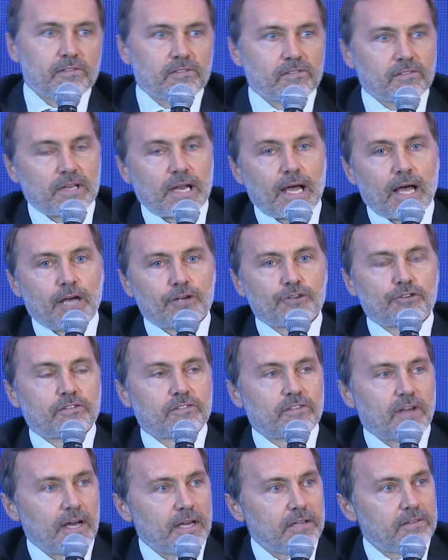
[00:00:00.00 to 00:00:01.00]
/
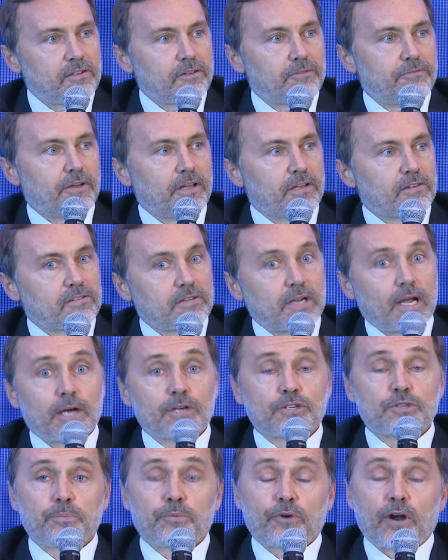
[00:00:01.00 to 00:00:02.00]
scientific
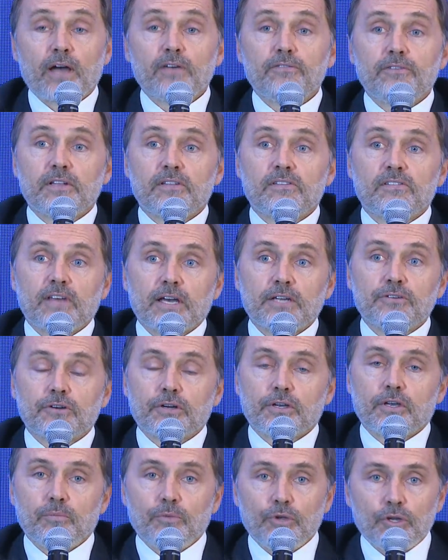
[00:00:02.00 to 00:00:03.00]
/ private sector
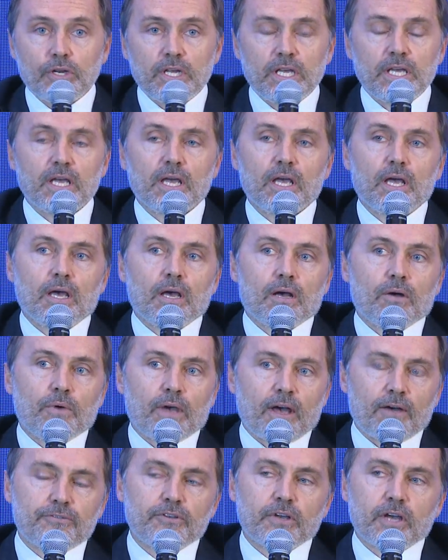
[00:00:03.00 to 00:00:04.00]
community, We
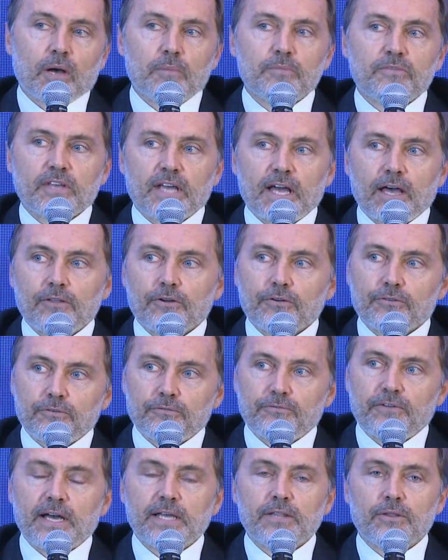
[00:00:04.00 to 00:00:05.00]
have to come together to
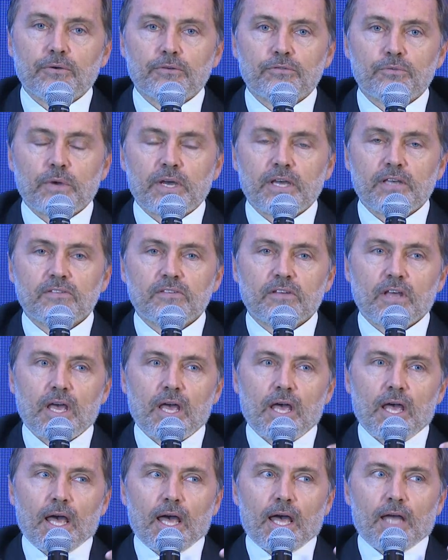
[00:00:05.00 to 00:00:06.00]
find those ways.
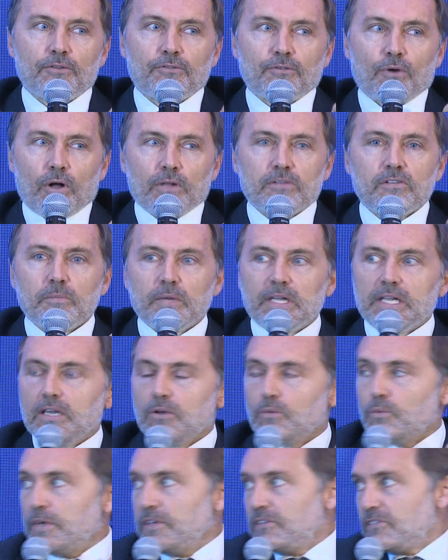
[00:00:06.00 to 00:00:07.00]
And so ultimately,
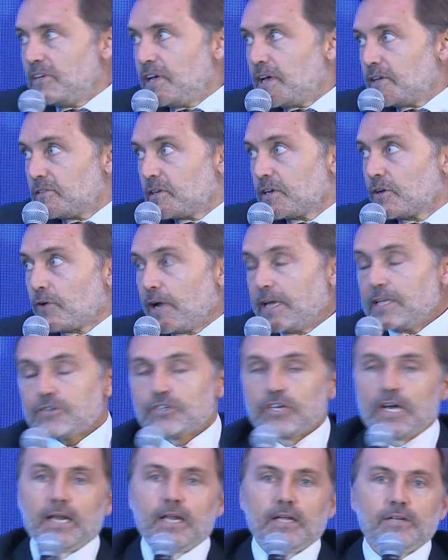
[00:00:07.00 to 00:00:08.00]
we see as a great
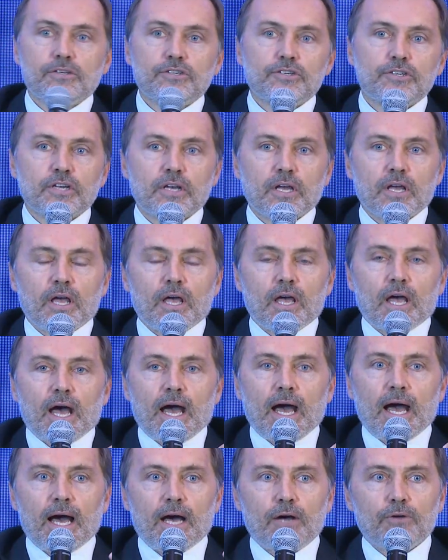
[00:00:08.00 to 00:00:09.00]
challenge
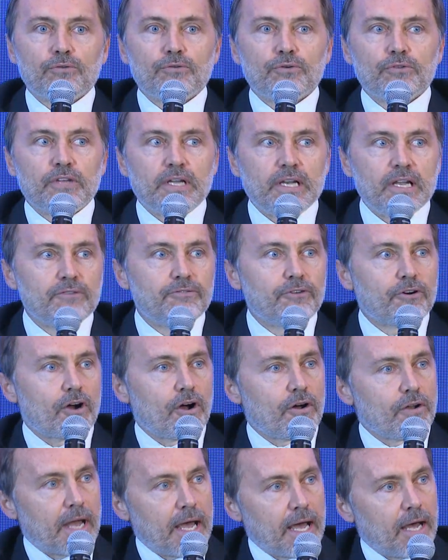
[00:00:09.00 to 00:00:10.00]
how to deliver
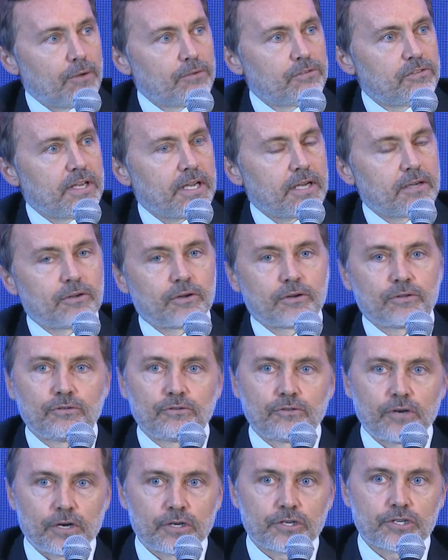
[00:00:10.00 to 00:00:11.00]
on housing and
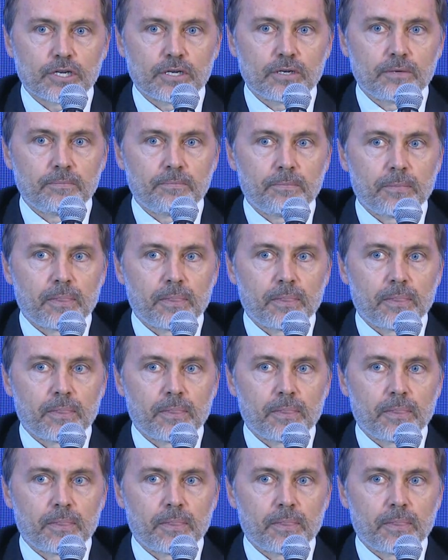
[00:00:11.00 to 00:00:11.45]
construction